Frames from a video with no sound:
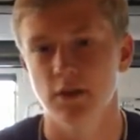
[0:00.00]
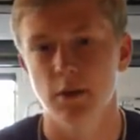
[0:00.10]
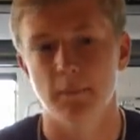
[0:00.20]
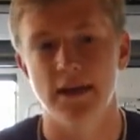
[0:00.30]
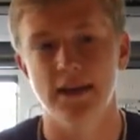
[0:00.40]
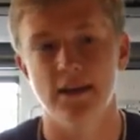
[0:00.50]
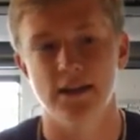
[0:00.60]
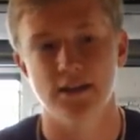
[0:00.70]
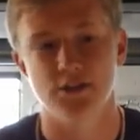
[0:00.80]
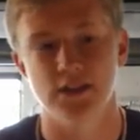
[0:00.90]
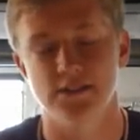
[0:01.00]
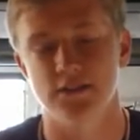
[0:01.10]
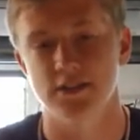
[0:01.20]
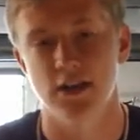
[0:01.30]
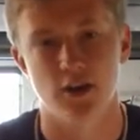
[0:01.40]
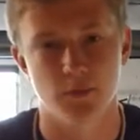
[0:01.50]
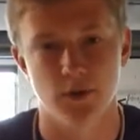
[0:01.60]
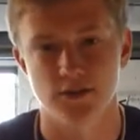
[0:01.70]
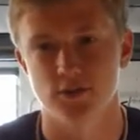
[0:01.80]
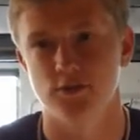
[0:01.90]
My dad actually, he sells air
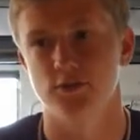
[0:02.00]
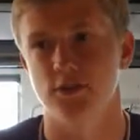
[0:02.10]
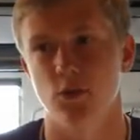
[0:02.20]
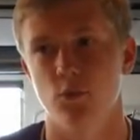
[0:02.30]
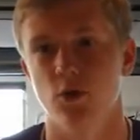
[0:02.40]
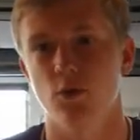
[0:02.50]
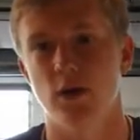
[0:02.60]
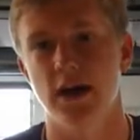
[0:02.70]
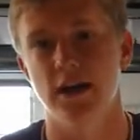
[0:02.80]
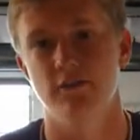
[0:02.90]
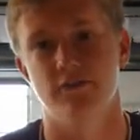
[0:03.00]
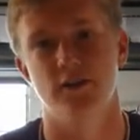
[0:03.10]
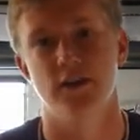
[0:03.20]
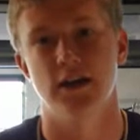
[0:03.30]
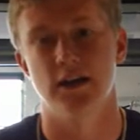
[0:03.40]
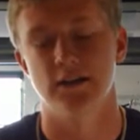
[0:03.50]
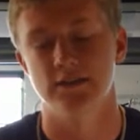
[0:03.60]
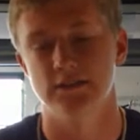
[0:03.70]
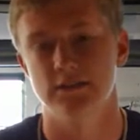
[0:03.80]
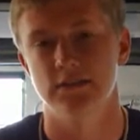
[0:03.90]
compressors worldwide for
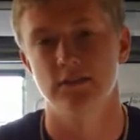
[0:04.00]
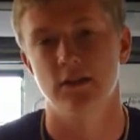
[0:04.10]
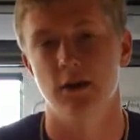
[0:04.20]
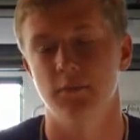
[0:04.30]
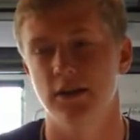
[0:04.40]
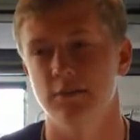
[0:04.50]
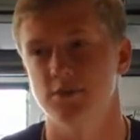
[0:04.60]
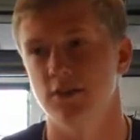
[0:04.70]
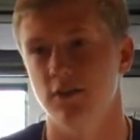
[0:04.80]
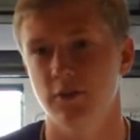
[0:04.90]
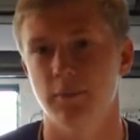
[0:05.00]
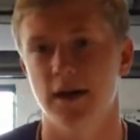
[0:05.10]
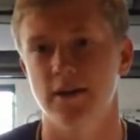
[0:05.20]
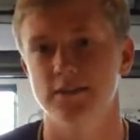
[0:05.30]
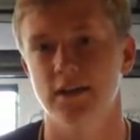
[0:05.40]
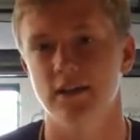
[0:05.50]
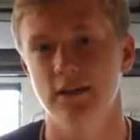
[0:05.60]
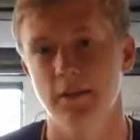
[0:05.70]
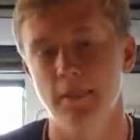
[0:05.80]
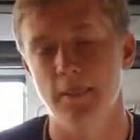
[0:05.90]
a company named Sullivan Polytech.
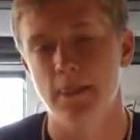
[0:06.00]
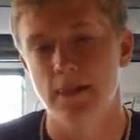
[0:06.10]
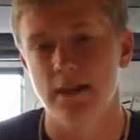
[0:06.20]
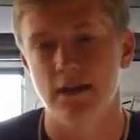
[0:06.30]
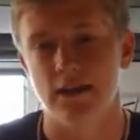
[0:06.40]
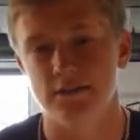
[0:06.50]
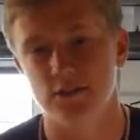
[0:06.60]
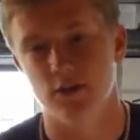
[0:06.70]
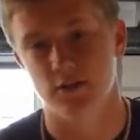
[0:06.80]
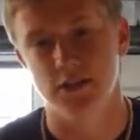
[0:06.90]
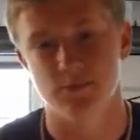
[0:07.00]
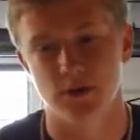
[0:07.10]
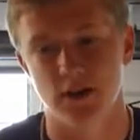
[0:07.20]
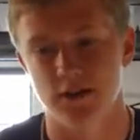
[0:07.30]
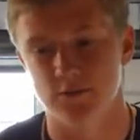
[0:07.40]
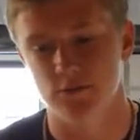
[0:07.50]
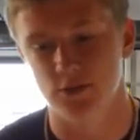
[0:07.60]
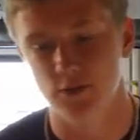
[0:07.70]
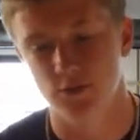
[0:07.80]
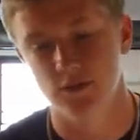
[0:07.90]
Okay. And so he's pretty awesome
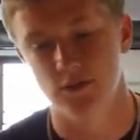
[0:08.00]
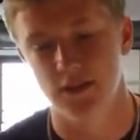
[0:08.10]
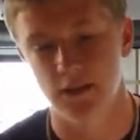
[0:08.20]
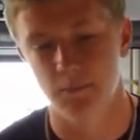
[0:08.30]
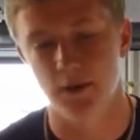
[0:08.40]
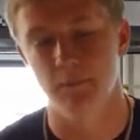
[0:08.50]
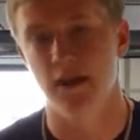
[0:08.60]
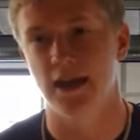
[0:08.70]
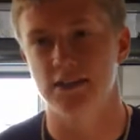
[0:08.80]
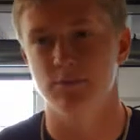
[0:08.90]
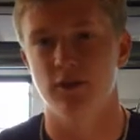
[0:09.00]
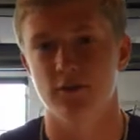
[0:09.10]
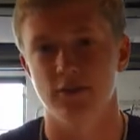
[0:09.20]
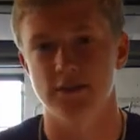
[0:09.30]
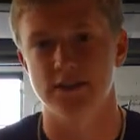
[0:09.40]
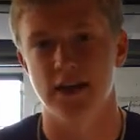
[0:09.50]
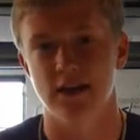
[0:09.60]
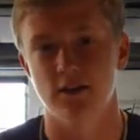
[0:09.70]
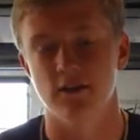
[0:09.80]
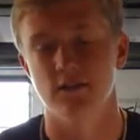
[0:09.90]
too. He played basketball for
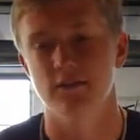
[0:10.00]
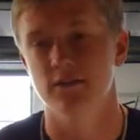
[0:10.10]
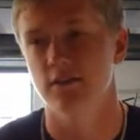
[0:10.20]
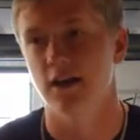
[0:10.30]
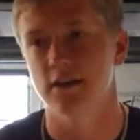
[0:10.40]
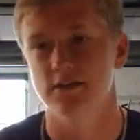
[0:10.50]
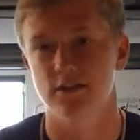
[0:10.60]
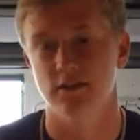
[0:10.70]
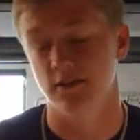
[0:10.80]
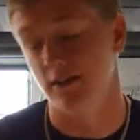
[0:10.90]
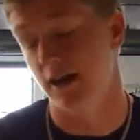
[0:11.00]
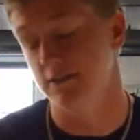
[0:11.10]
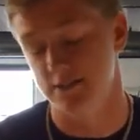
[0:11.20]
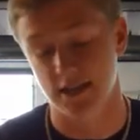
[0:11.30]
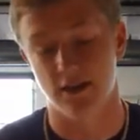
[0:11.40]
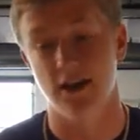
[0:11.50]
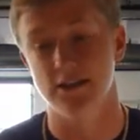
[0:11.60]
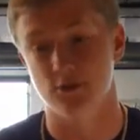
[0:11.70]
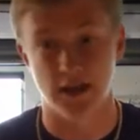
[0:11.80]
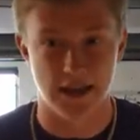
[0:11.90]
LaSalle High
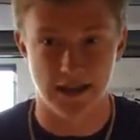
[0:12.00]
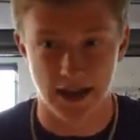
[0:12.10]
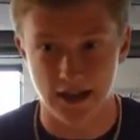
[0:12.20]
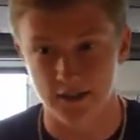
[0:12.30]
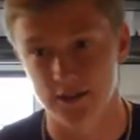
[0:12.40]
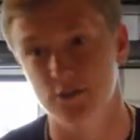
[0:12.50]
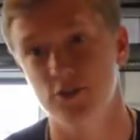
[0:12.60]
School and college.